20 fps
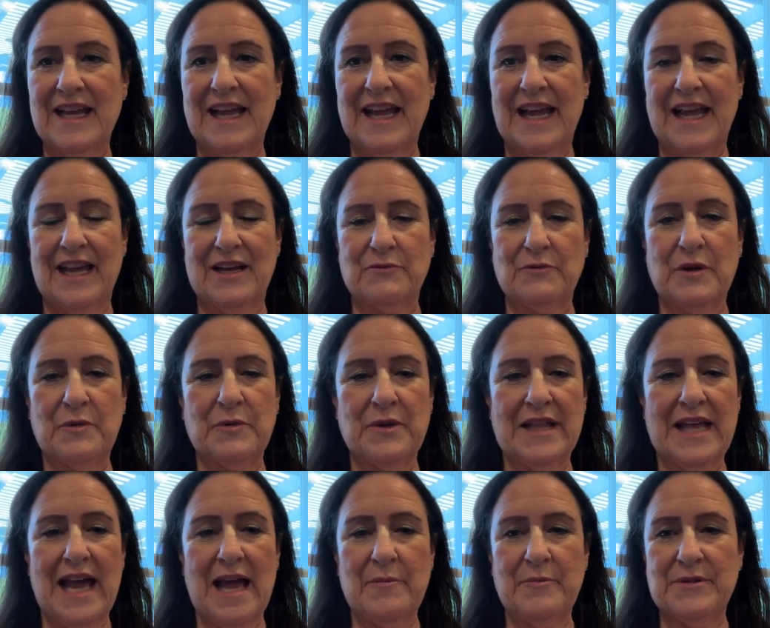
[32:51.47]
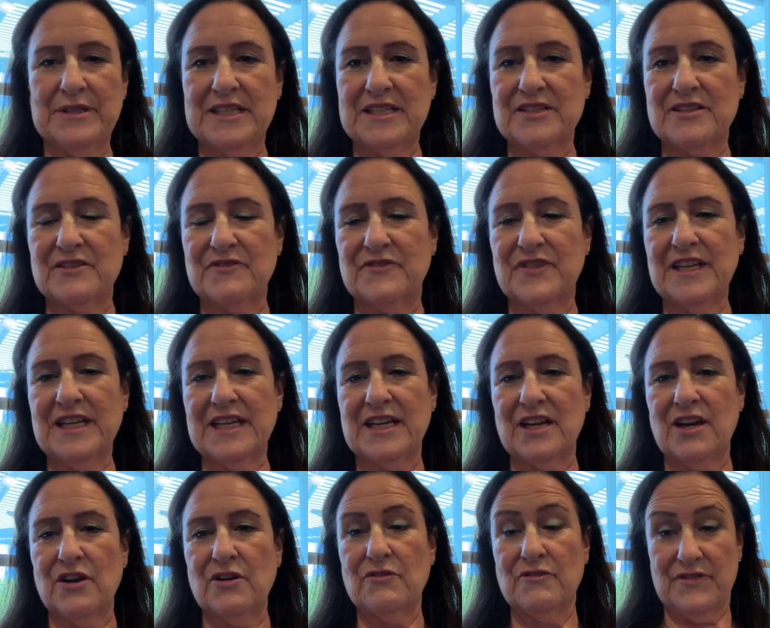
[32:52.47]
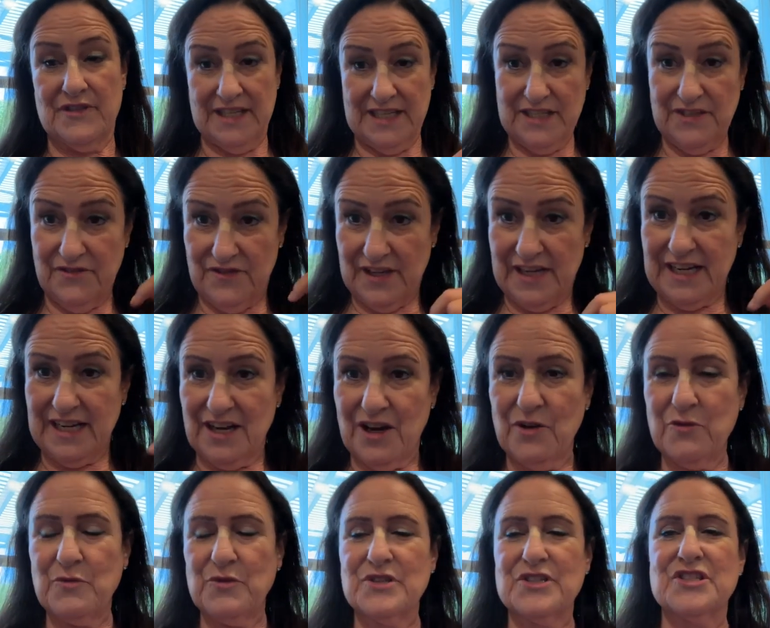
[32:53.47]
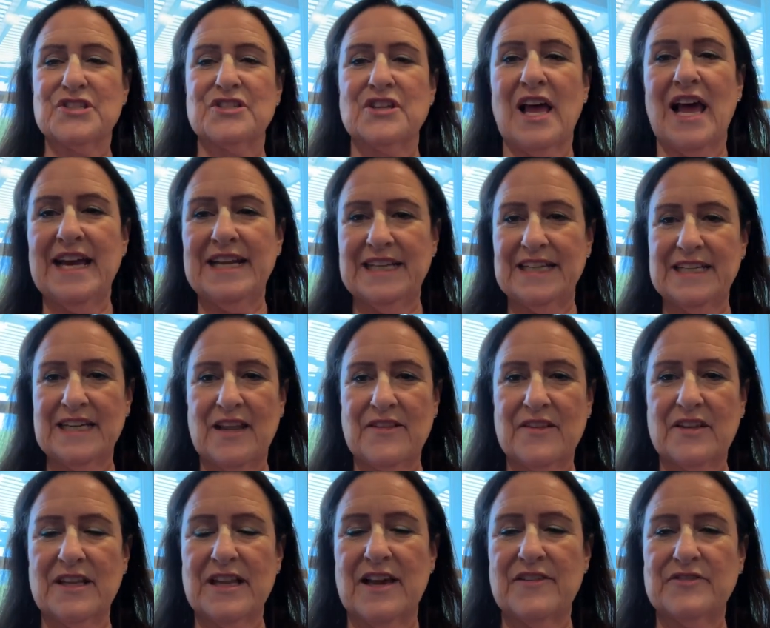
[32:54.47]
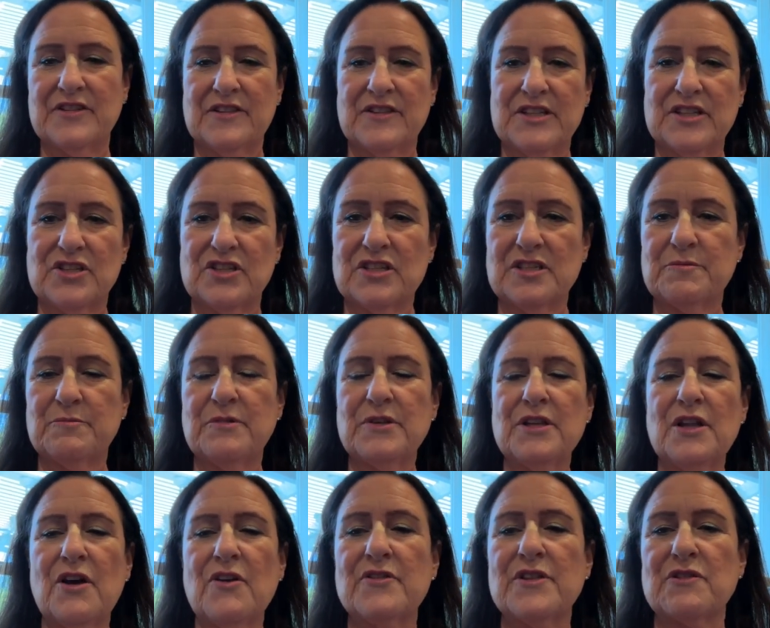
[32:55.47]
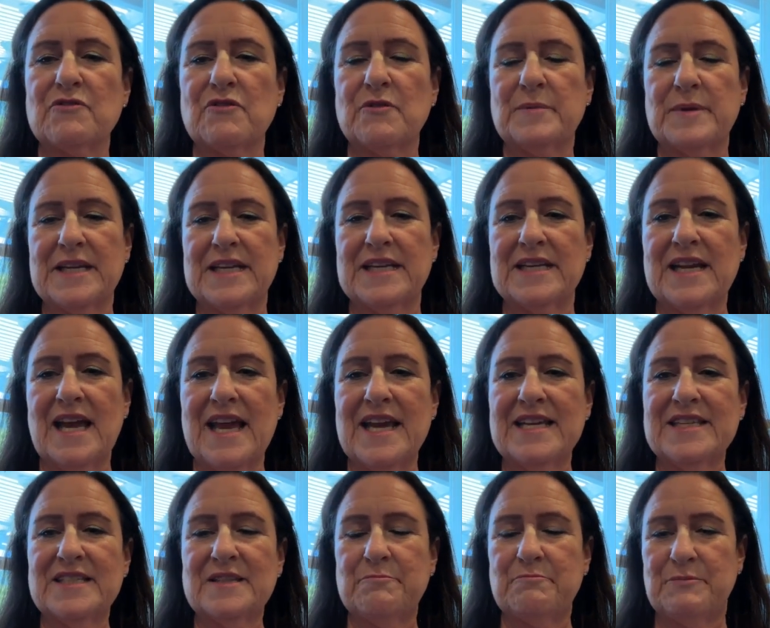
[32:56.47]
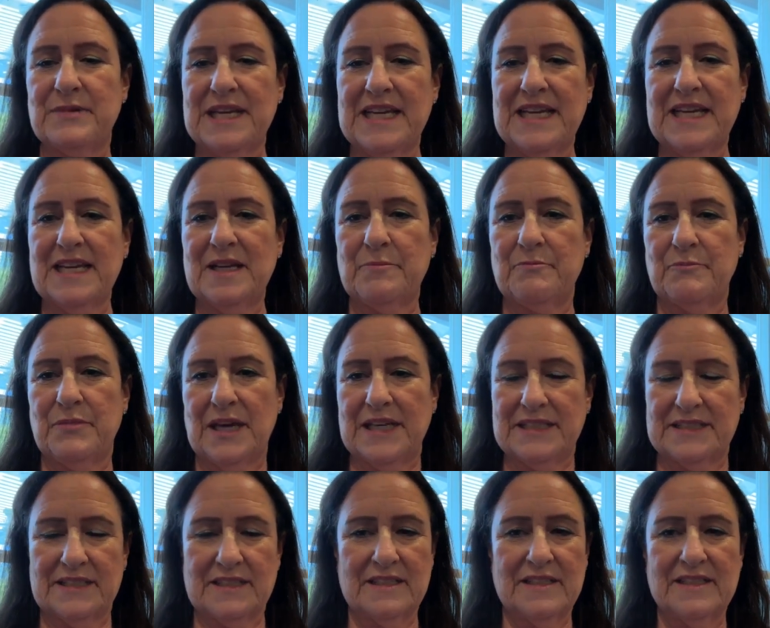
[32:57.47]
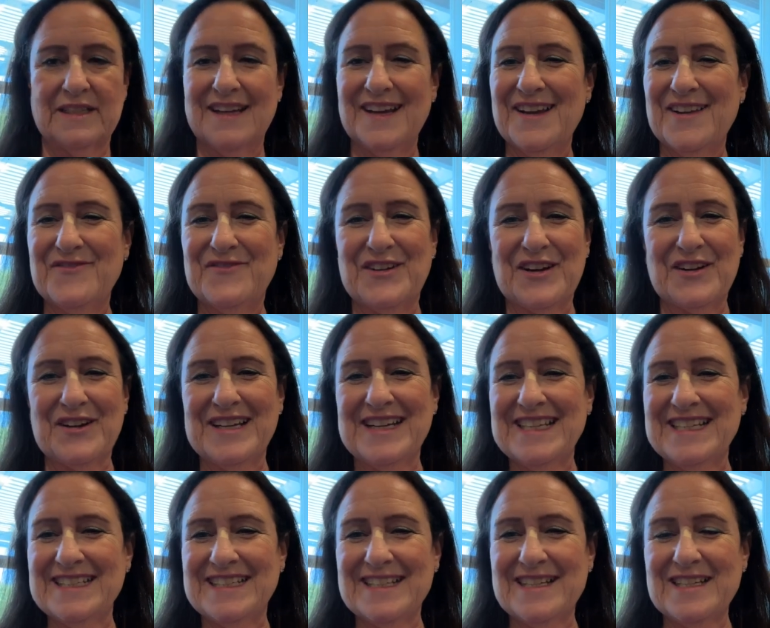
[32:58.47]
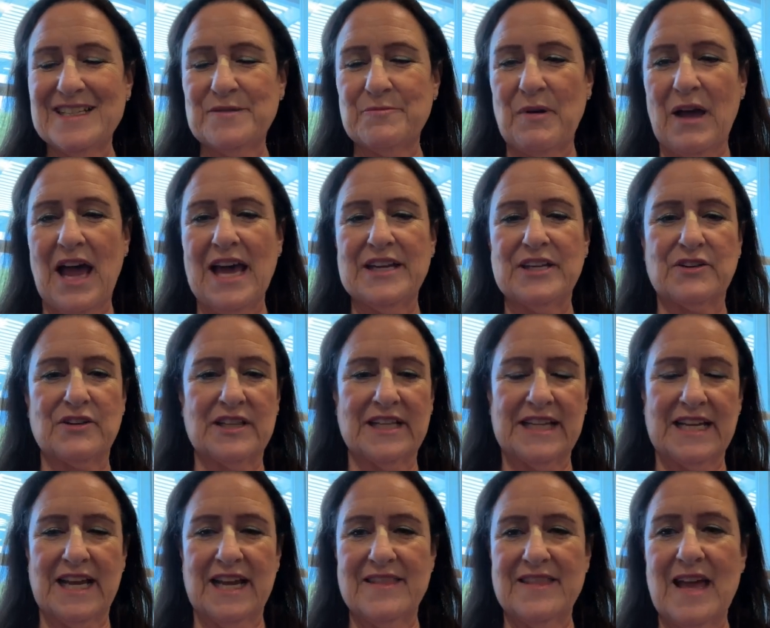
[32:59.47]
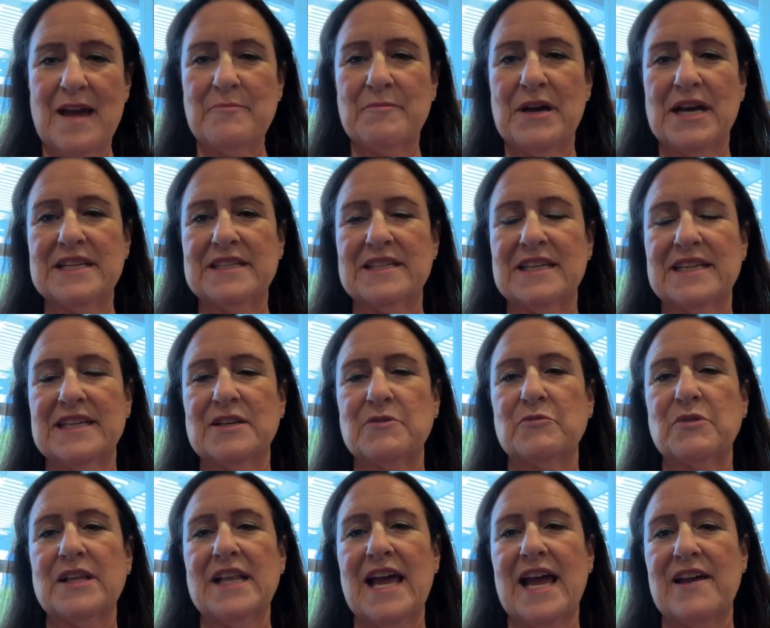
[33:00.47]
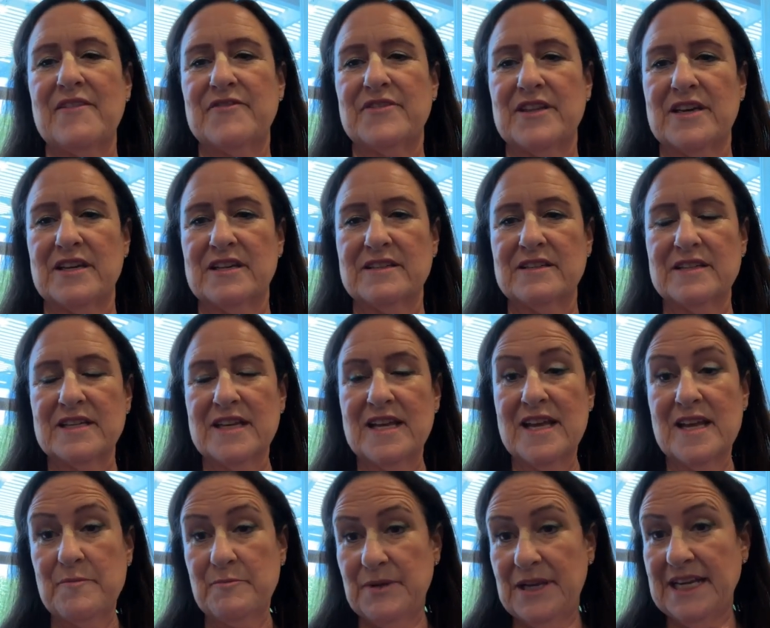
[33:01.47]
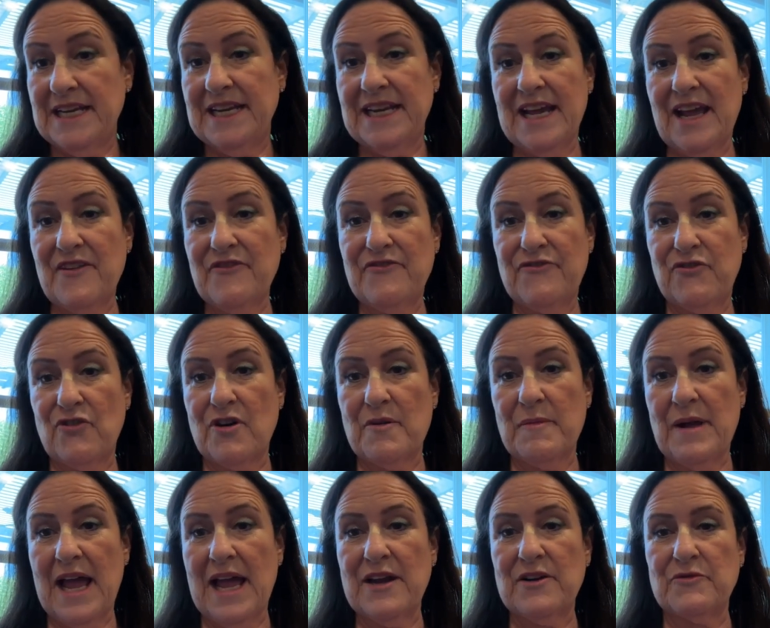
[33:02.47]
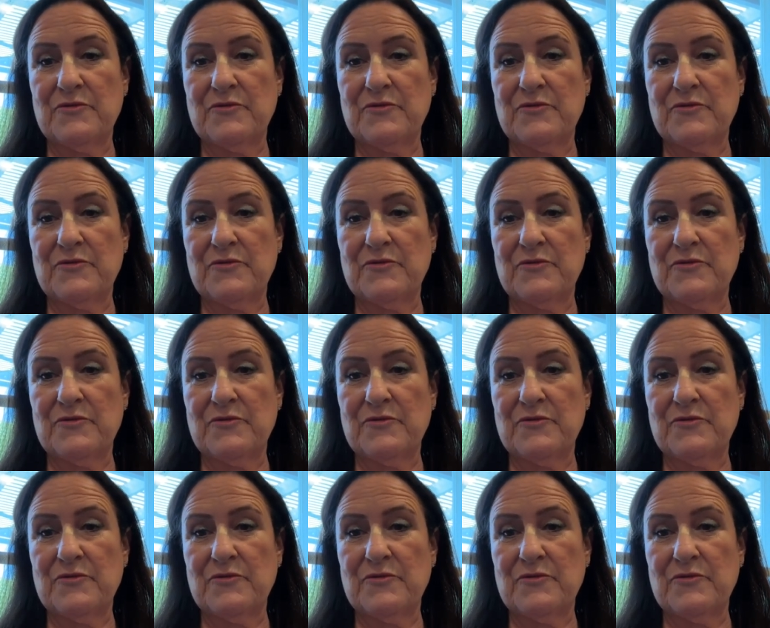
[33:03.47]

And what will happen is the video, this video, will slide in on the left, and then just below there will be a nice big button, very easy to spot. You click on that button and it will have the P D F format